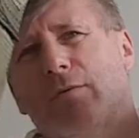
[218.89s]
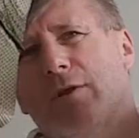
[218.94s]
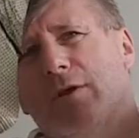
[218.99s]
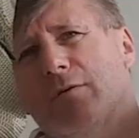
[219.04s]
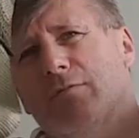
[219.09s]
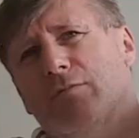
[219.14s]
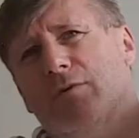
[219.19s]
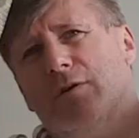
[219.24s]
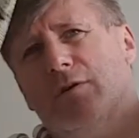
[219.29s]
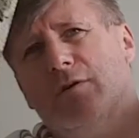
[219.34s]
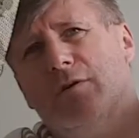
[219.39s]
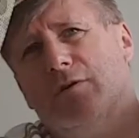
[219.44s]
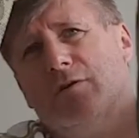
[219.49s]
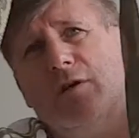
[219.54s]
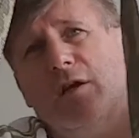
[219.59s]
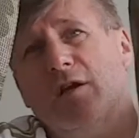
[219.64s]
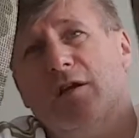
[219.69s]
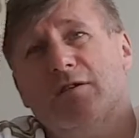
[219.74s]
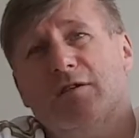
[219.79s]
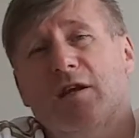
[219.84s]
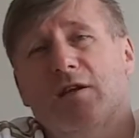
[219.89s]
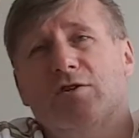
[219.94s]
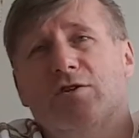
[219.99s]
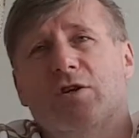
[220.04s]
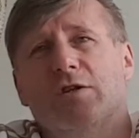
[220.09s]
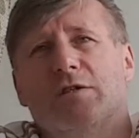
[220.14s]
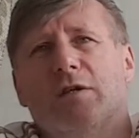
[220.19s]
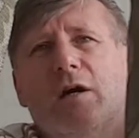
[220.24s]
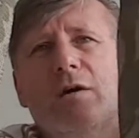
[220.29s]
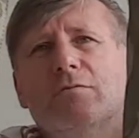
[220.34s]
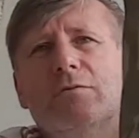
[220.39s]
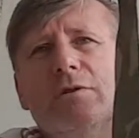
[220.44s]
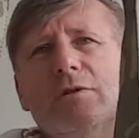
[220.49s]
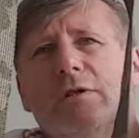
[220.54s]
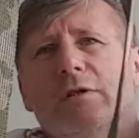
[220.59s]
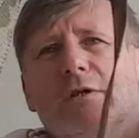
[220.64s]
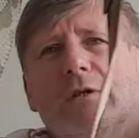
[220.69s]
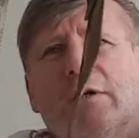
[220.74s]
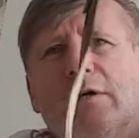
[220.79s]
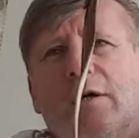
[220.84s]
because I could cinch it down,
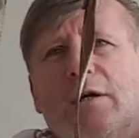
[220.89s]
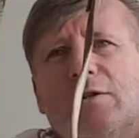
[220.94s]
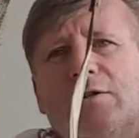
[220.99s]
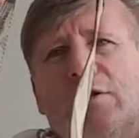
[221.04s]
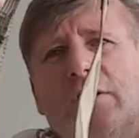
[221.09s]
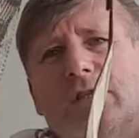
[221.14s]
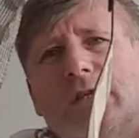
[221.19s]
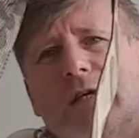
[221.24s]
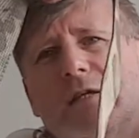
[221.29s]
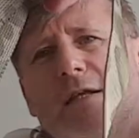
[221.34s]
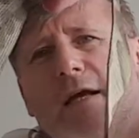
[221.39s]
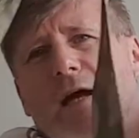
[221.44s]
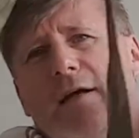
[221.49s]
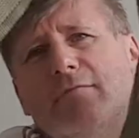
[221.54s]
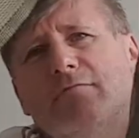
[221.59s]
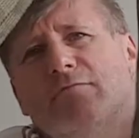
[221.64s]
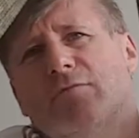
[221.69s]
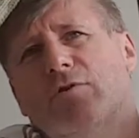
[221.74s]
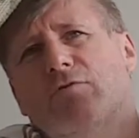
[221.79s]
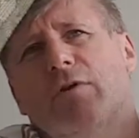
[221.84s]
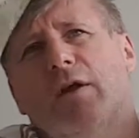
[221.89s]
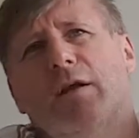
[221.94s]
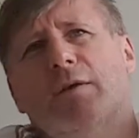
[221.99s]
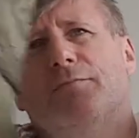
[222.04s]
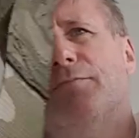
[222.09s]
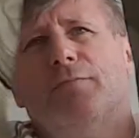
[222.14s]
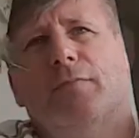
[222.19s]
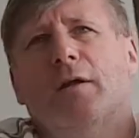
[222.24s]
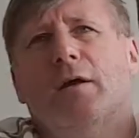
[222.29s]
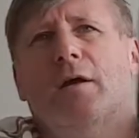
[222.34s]
and she did that great.